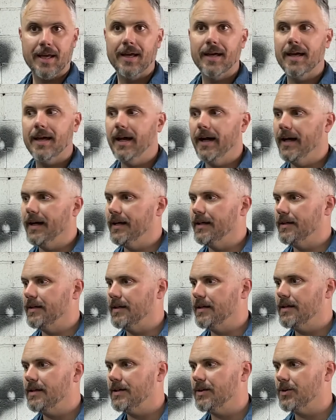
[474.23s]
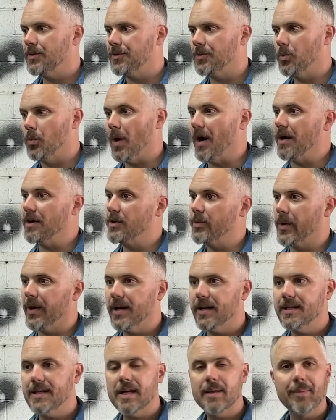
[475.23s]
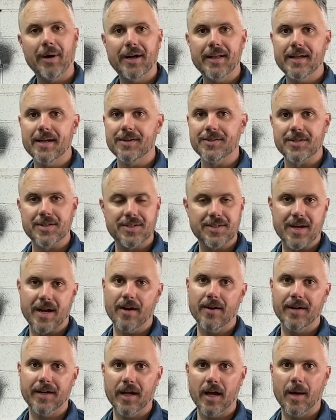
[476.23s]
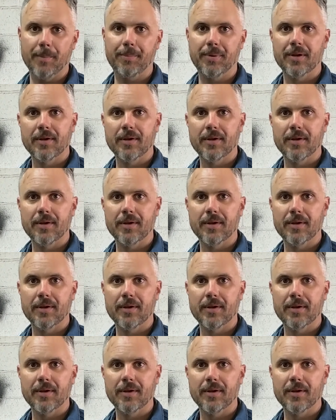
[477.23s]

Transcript: And where you run into anybody else, it's tearing up